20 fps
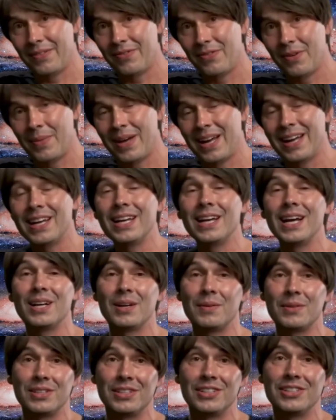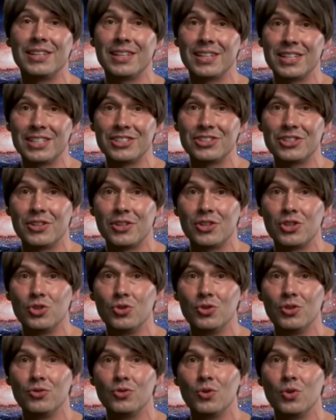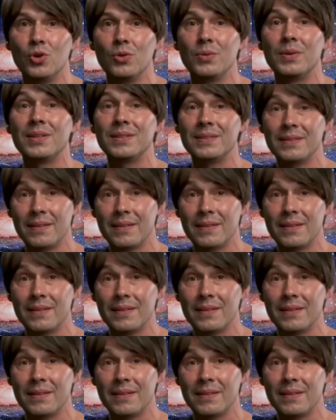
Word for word: for making elements isn't uniform.